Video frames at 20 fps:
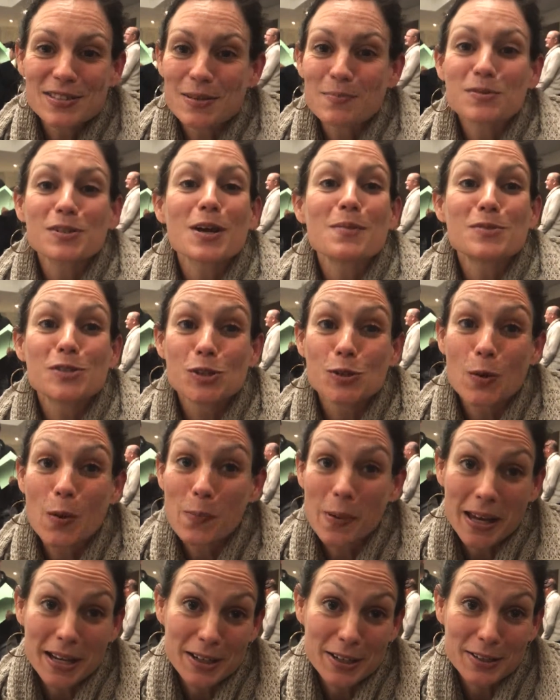sometimes you do a
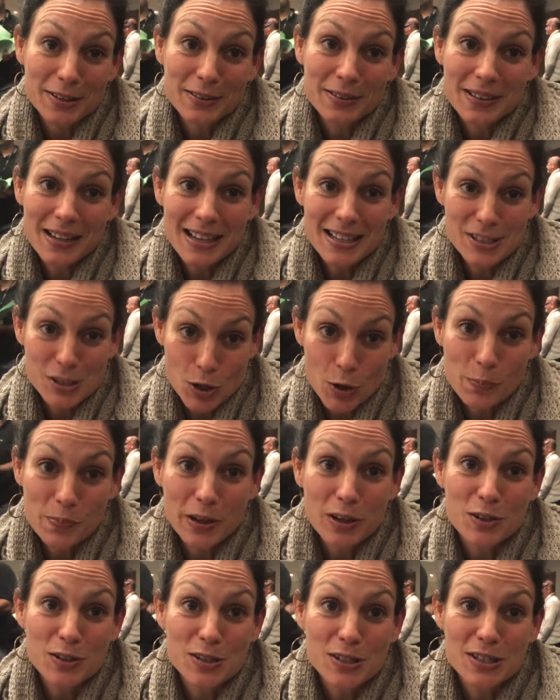better job
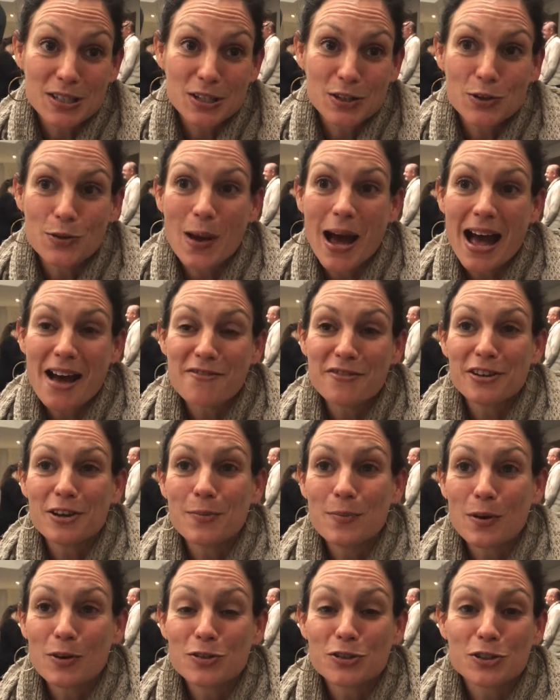because you have an
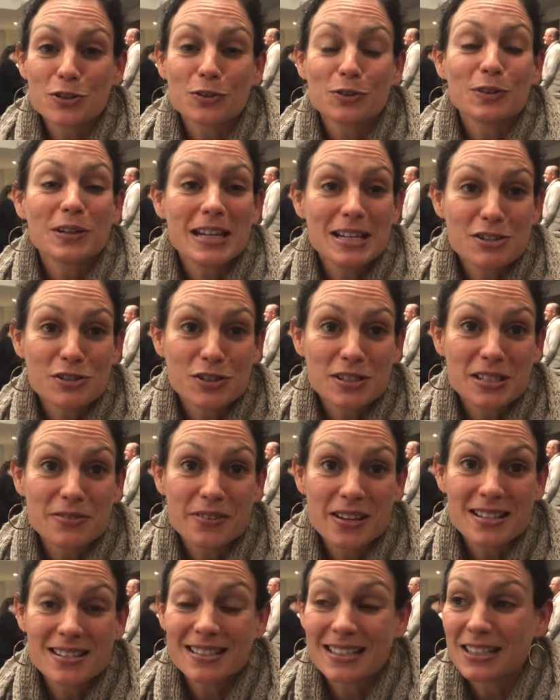emotional interest
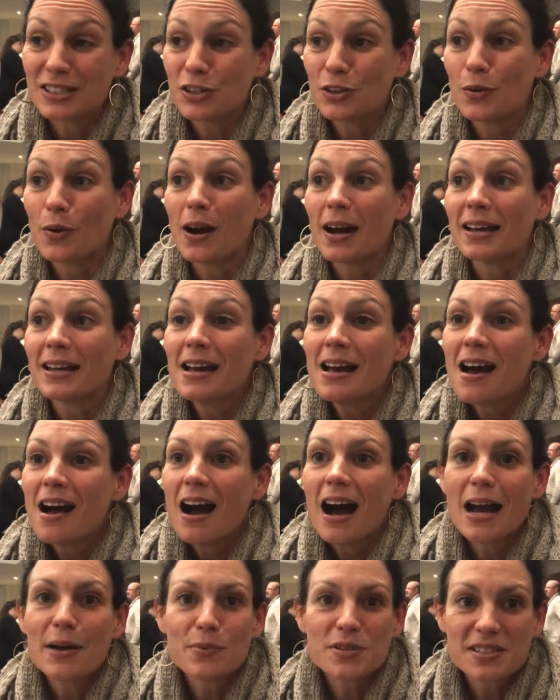vested.
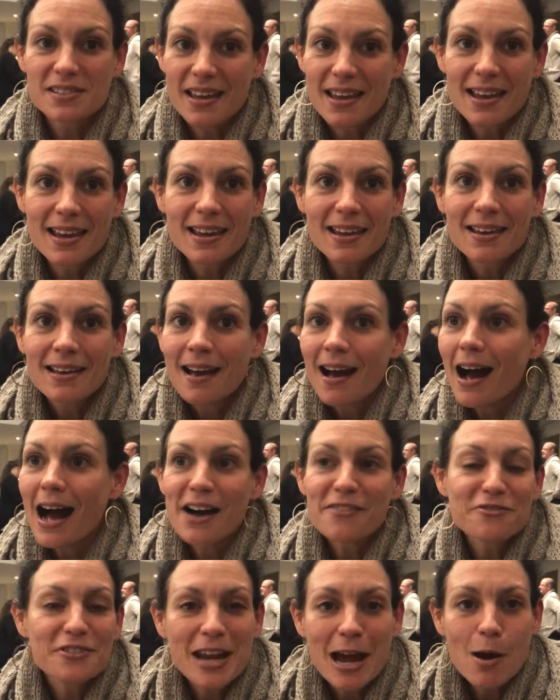I was there
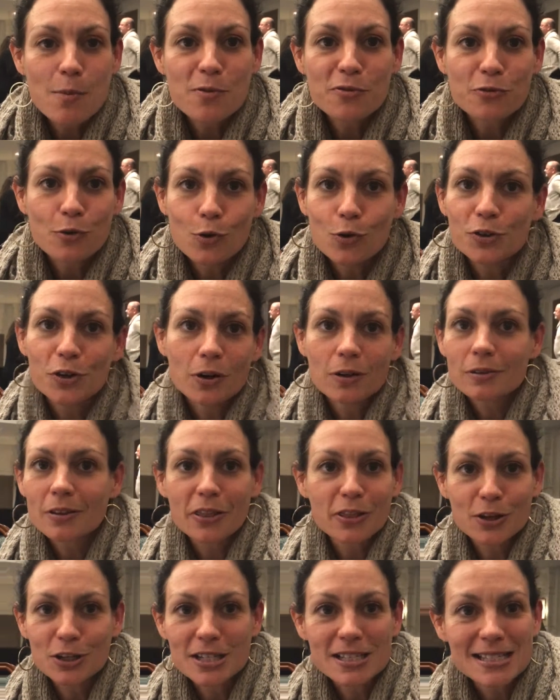half an hour before, not
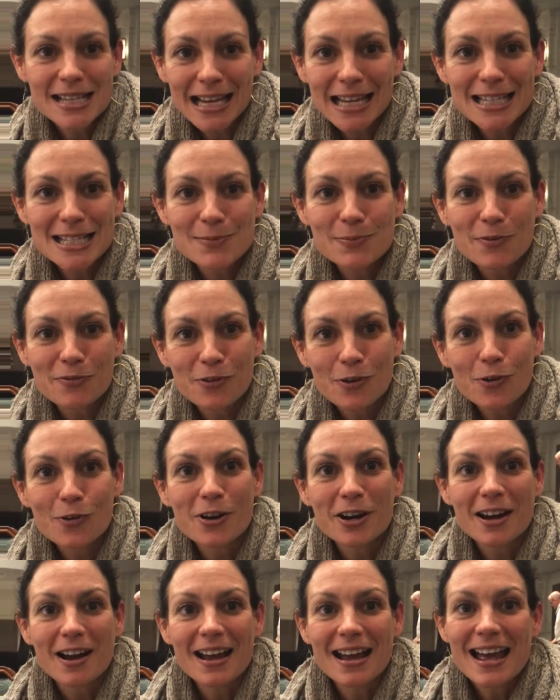30 seconds
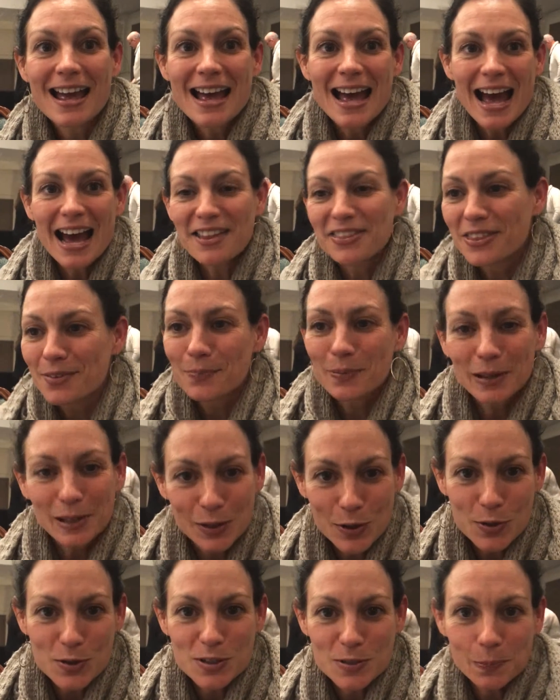before, and I had the
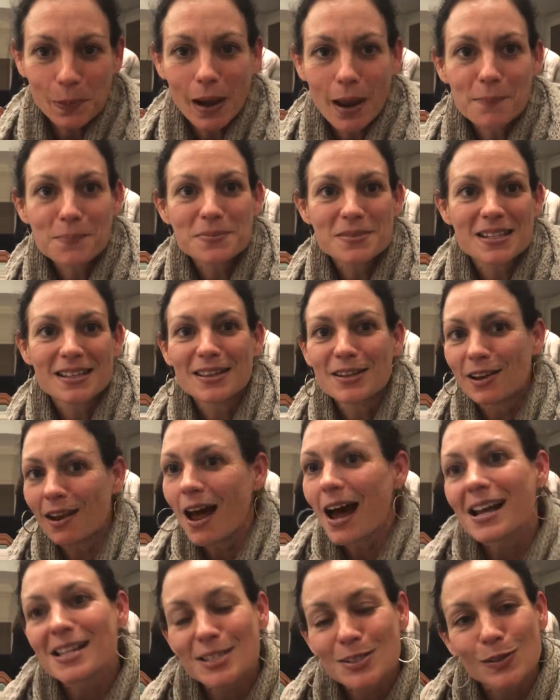pillows plumped and the
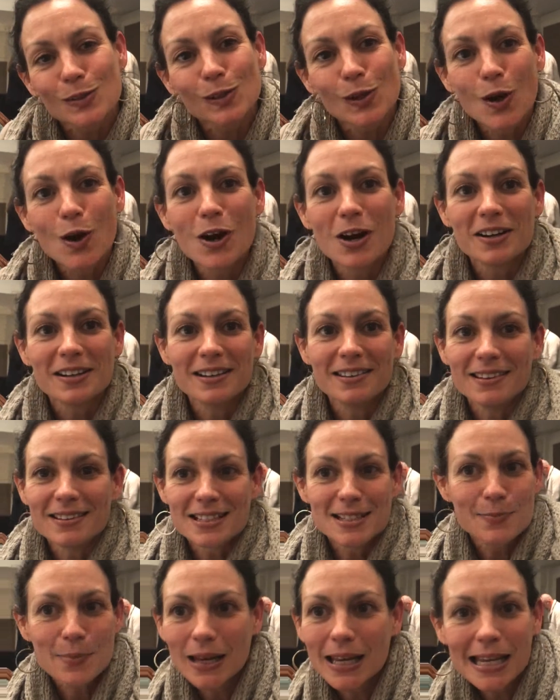lights all on and
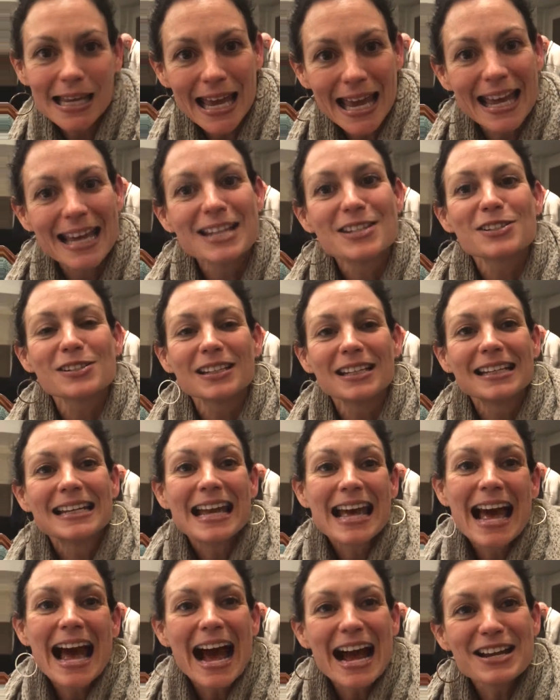the smelly candle,
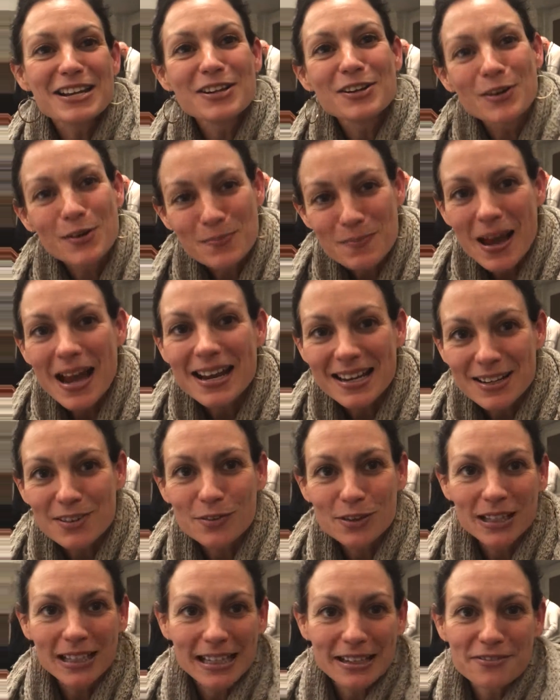and made it
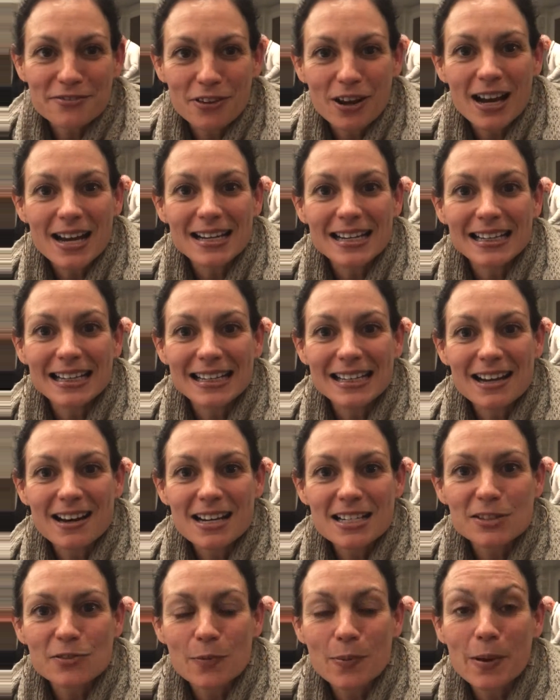really inviting and
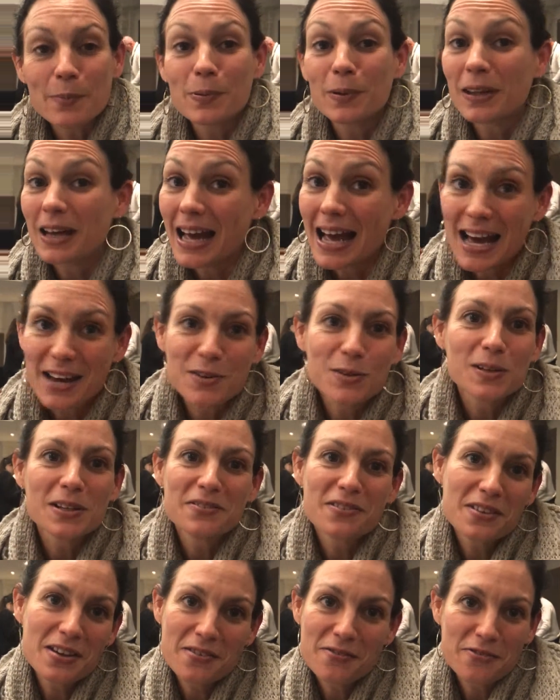nice for people. I had all
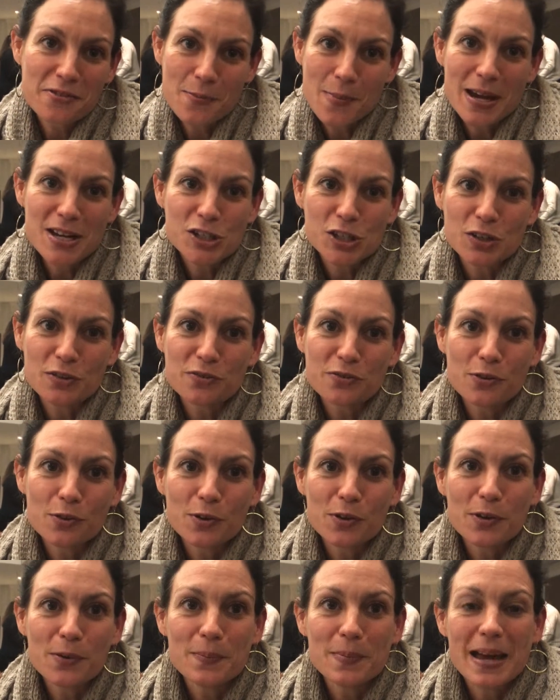of the information
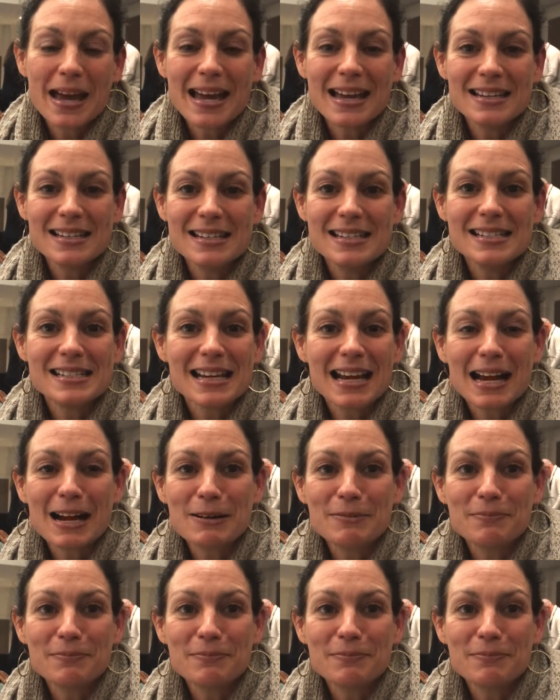for them, and